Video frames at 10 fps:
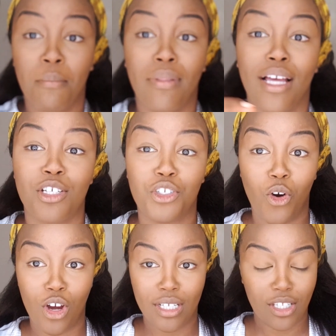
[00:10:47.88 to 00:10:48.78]
Blush
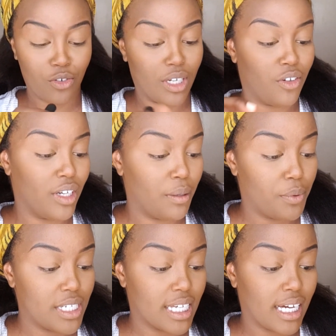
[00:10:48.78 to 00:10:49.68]
On. It's a really, really
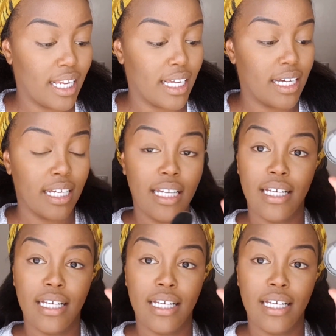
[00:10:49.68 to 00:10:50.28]
pretty color.